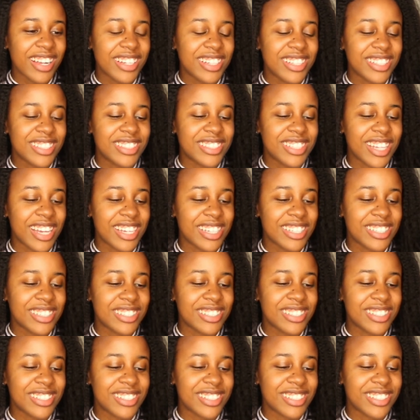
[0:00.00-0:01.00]
It
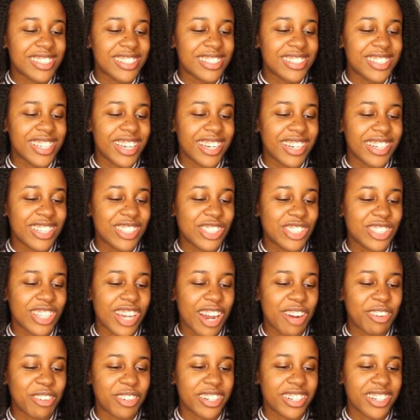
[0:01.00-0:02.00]
says take a
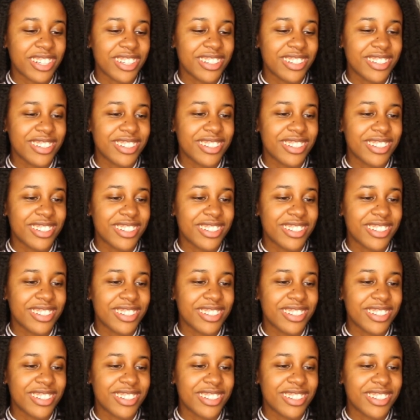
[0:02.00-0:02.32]
shower.